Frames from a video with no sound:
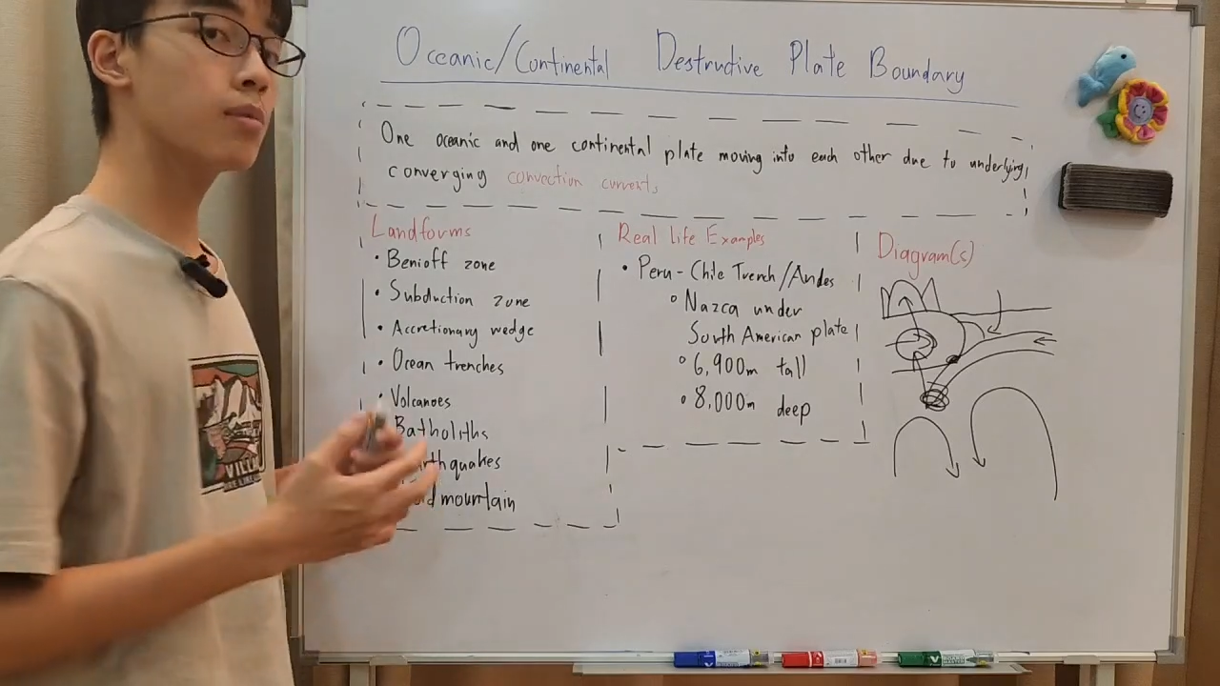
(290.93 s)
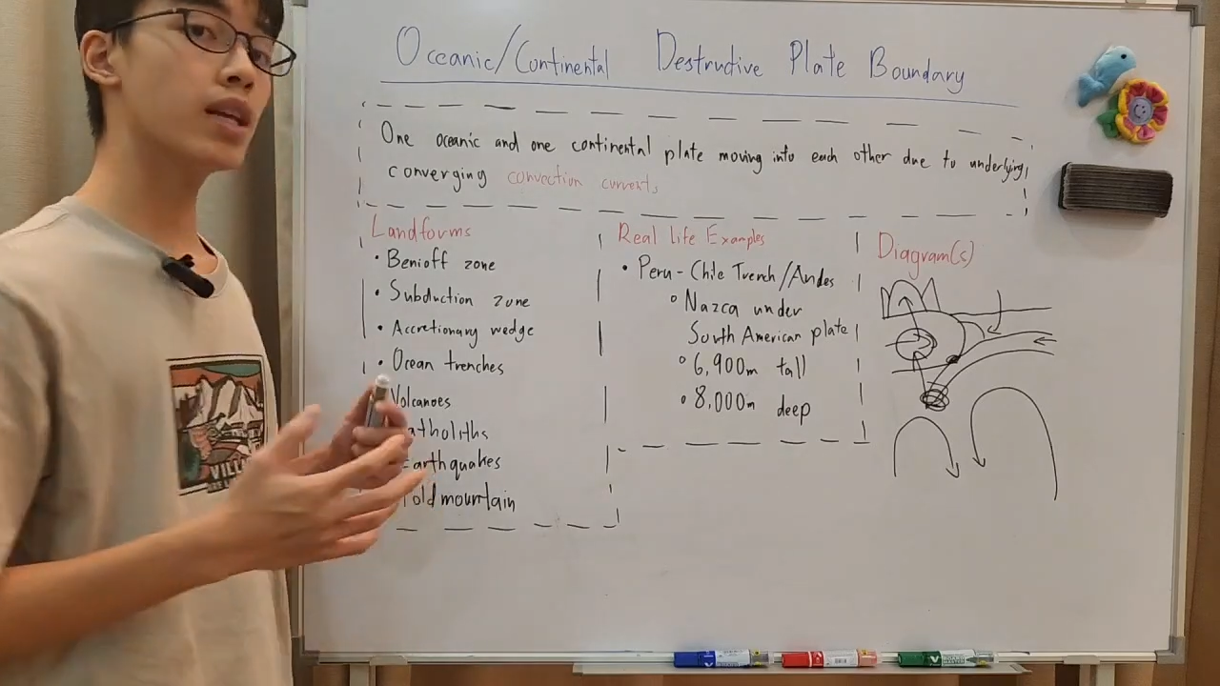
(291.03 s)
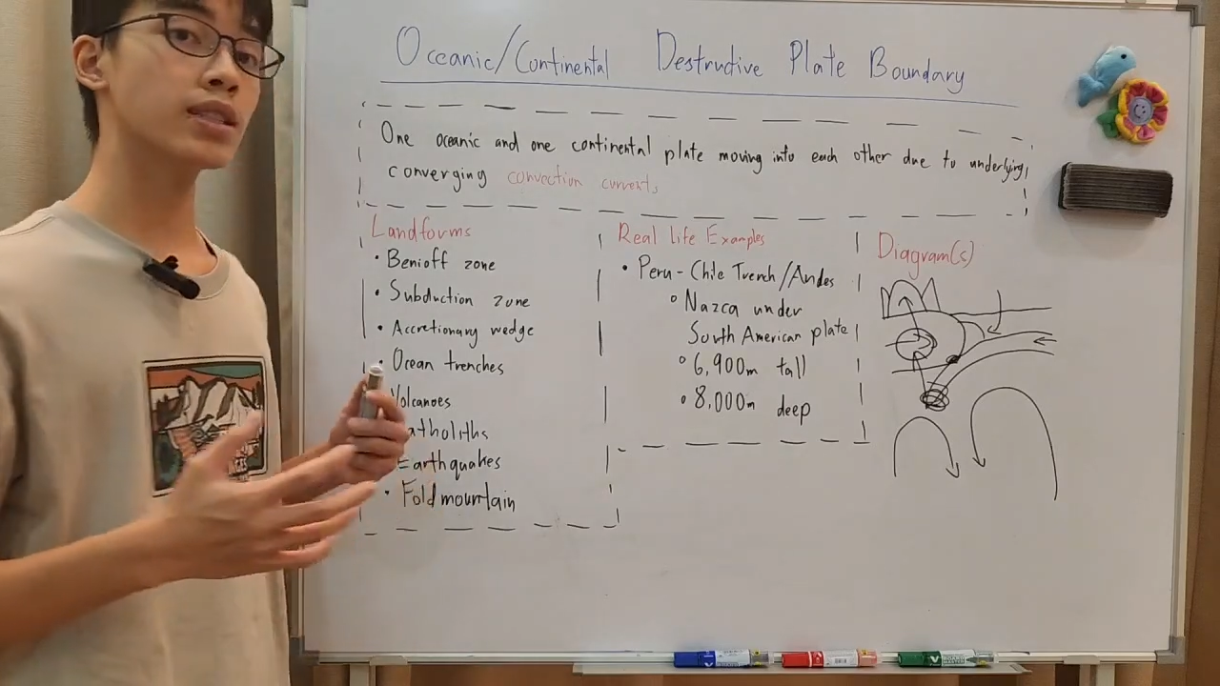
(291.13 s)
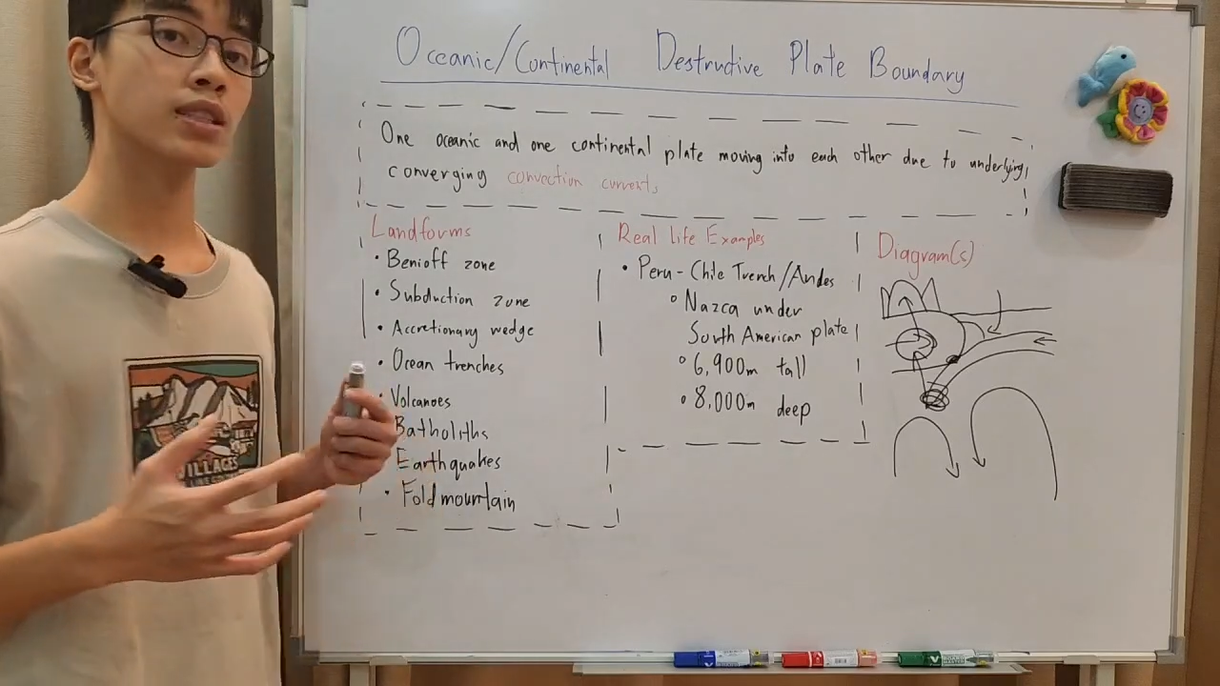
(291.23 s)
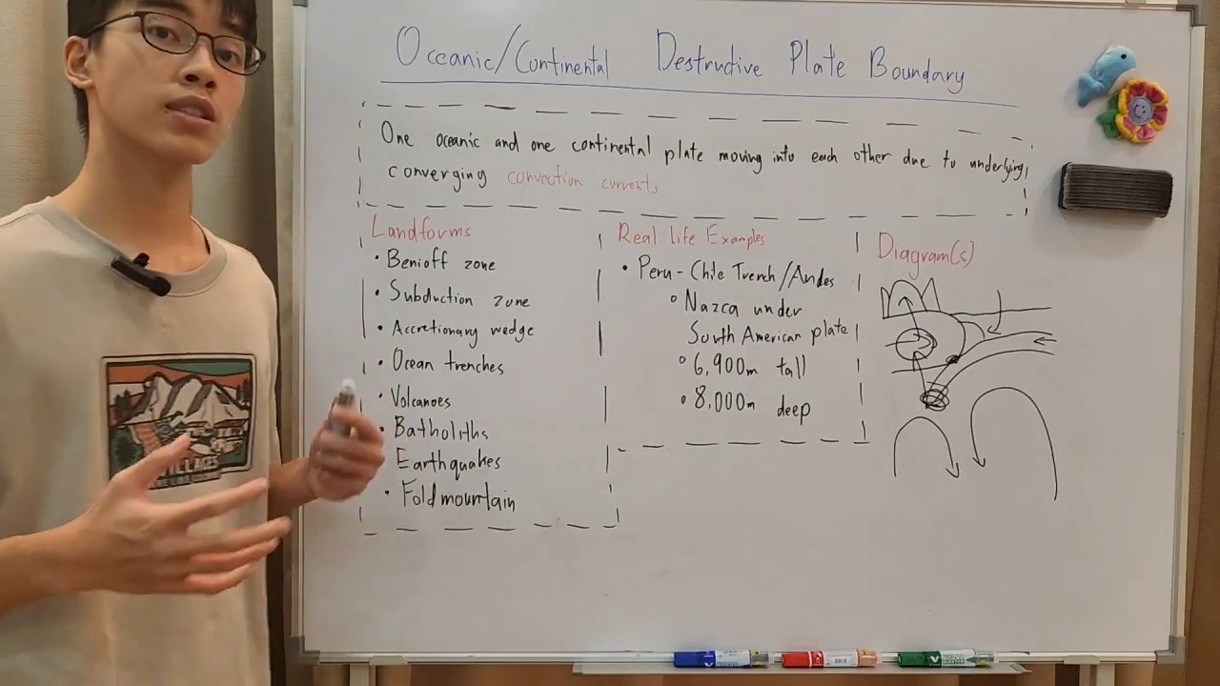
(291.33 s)

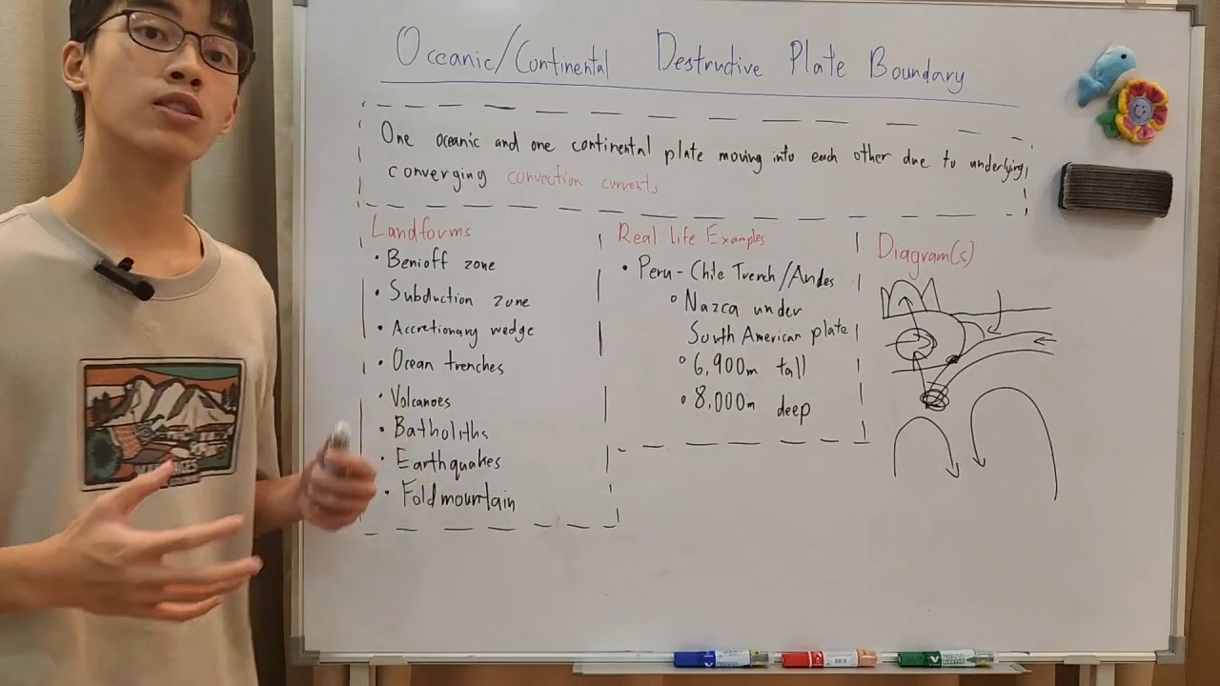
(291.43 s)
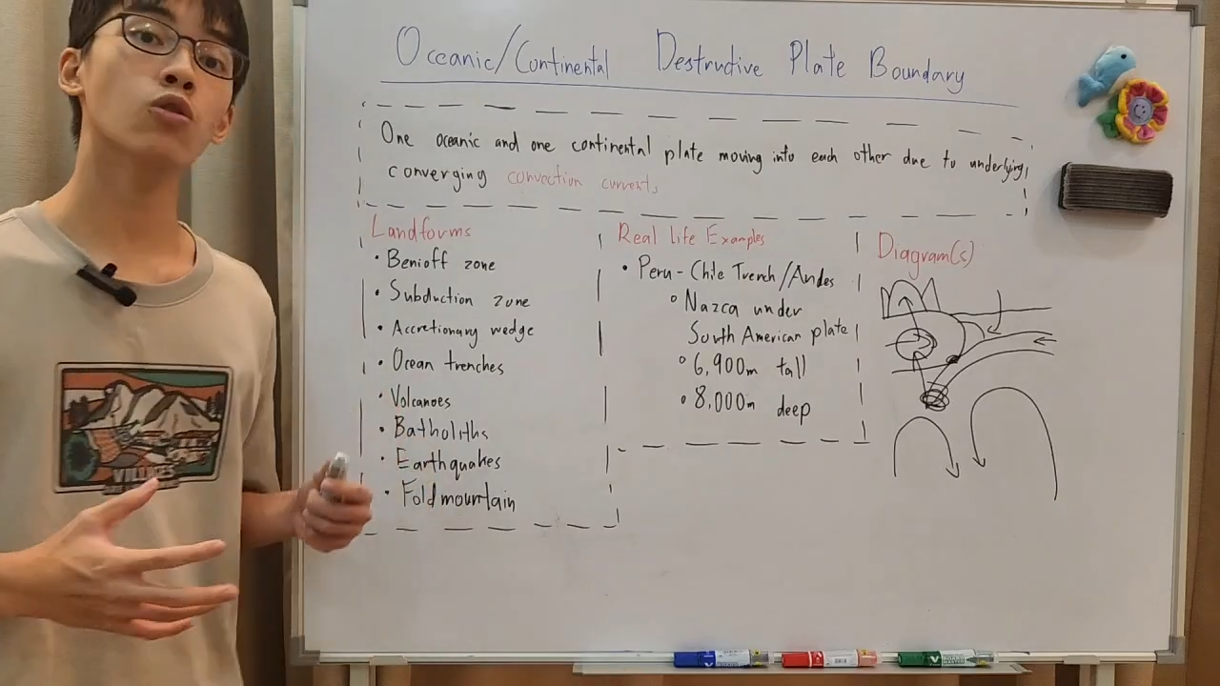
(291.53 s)
Himalayas is